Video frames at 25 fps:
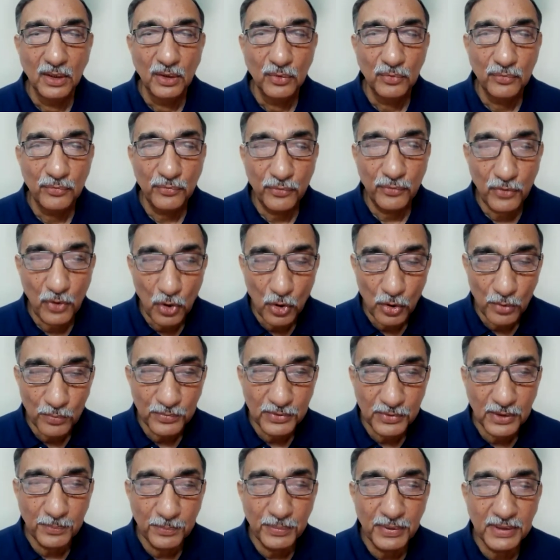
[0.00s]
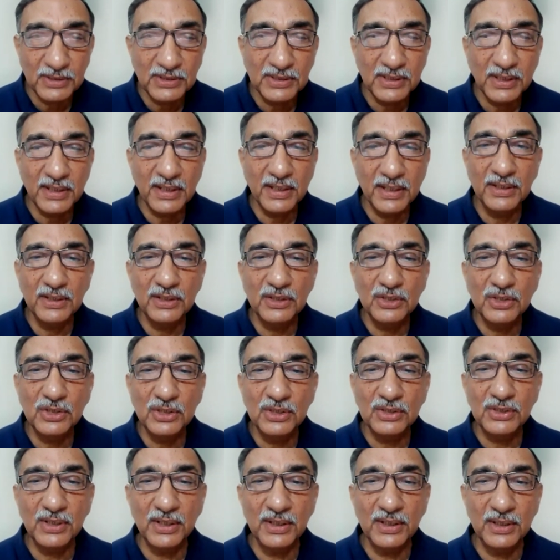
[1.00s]
From the basic
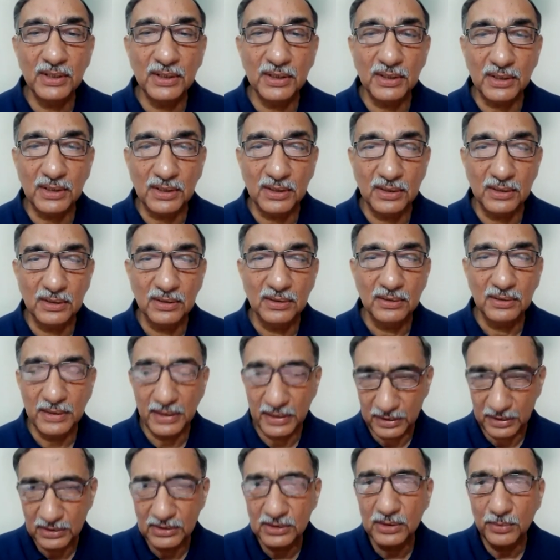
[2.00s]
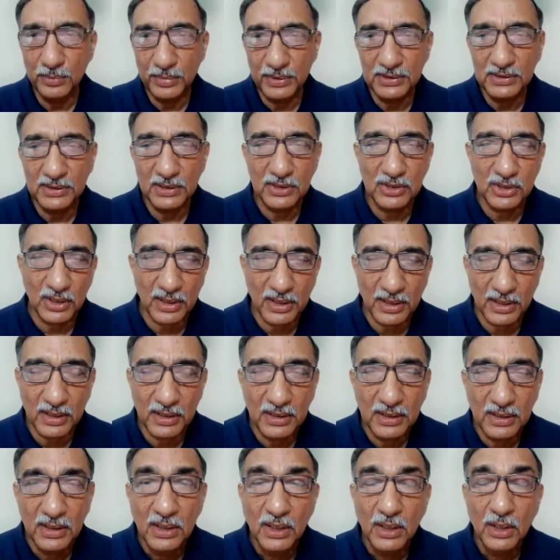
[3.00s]
energy center, that is the basic
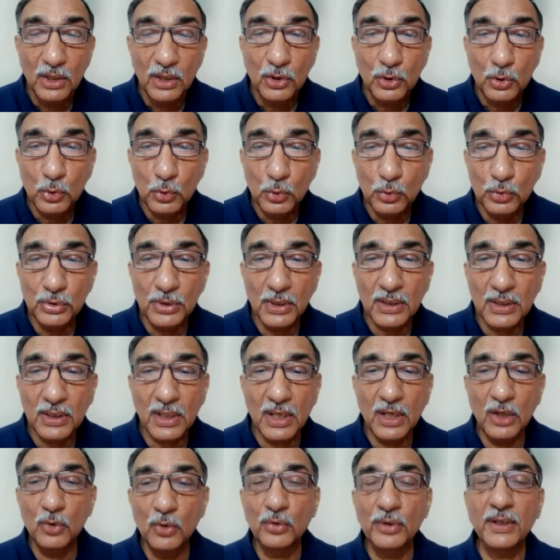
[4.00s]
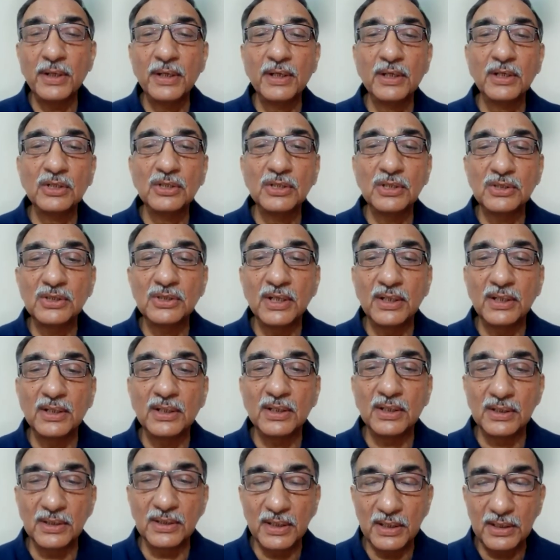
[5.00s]
chakra, to the crown energy
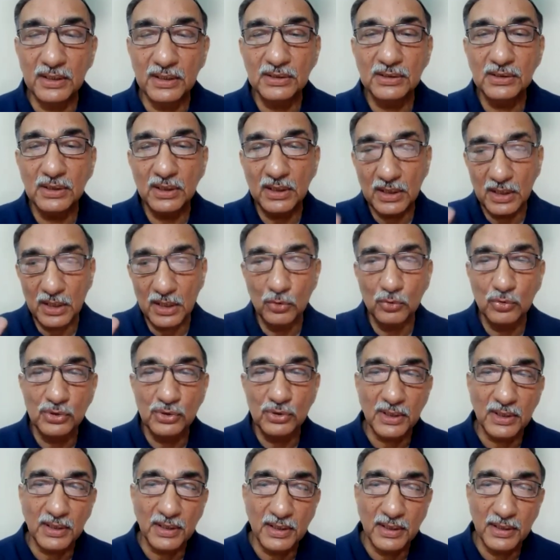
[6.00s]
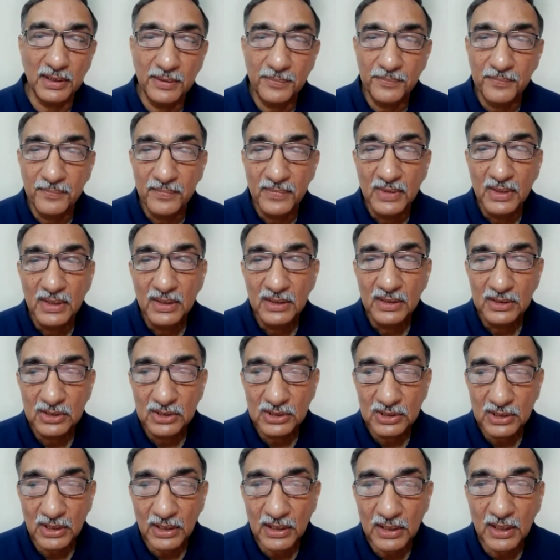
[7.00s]
center, that is the crown chakra,
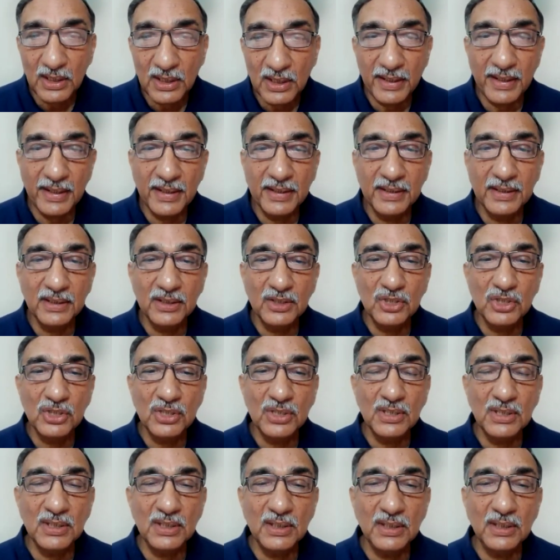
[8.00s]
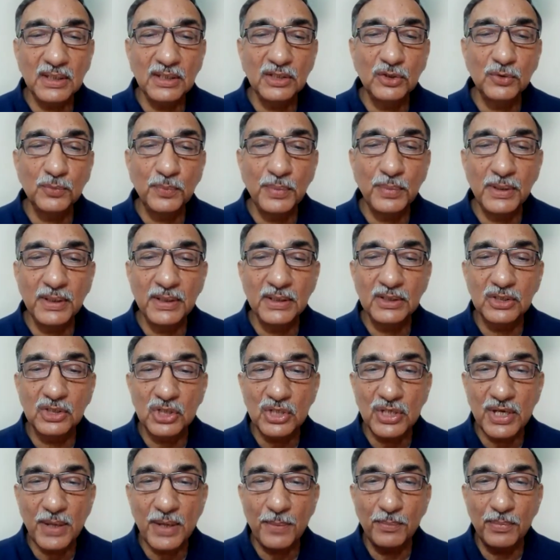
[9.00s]
subtle energy is being
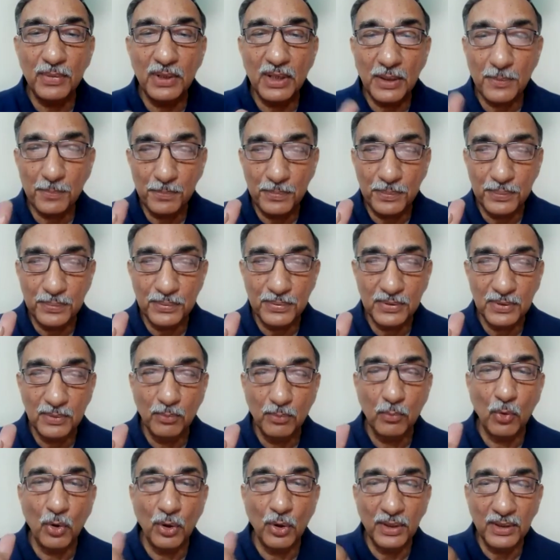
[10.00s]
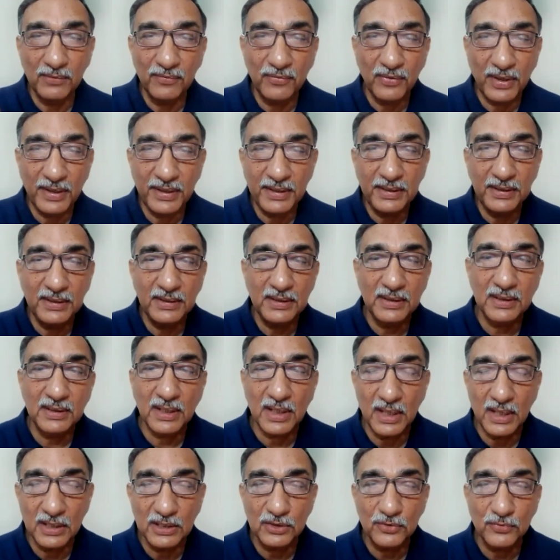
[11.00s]
stepped up, modified,
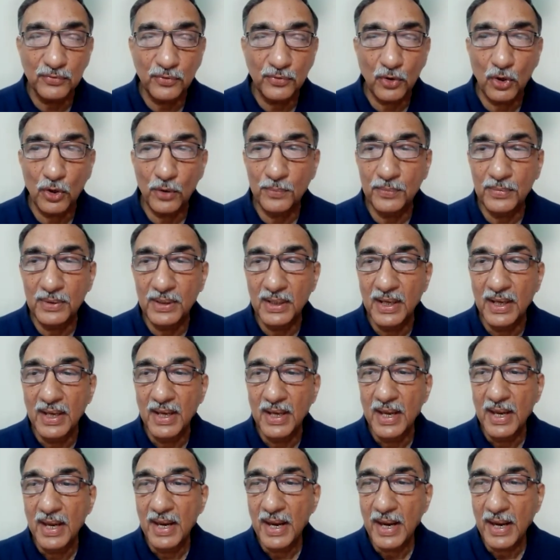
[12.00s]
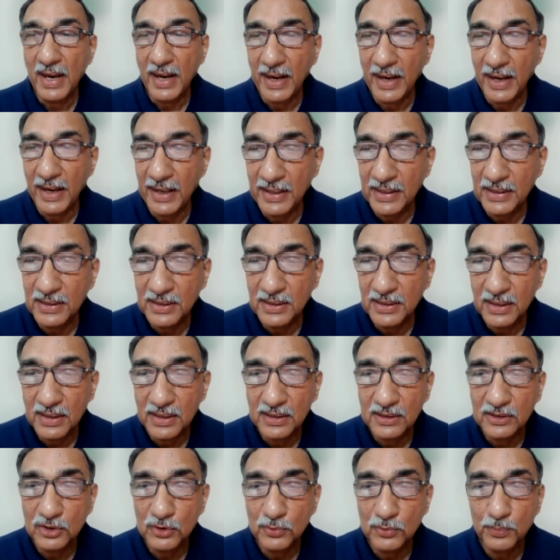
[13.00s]
transformed, and
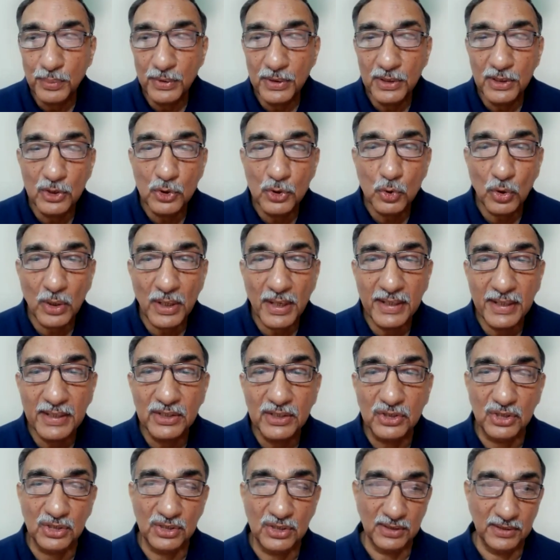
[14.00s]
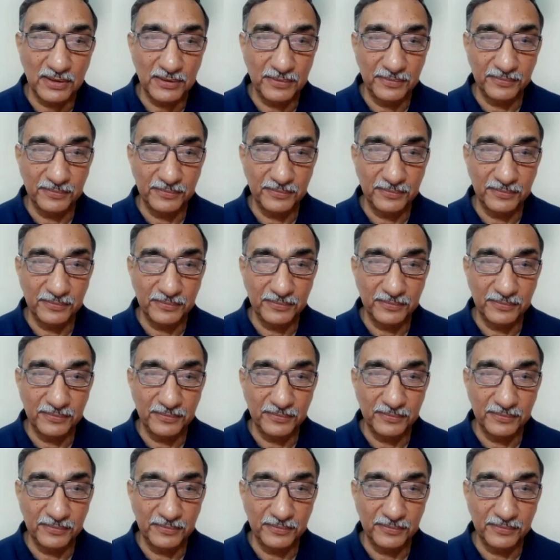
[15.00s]
spiritualized.